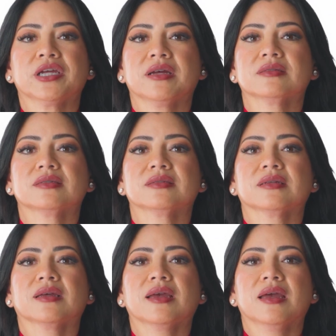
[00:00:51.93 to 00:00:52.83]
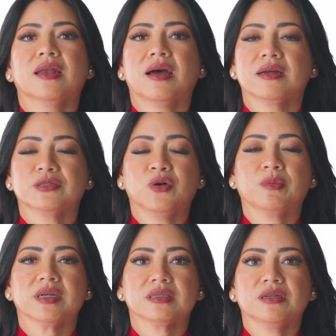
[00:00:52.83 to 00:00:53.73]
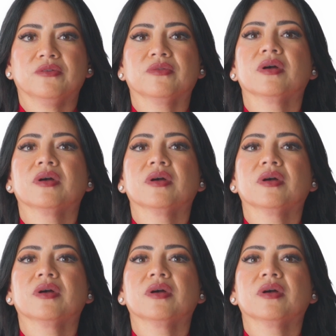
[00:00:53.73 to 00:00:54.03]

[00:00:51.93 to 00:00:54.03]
chance, and I told myself,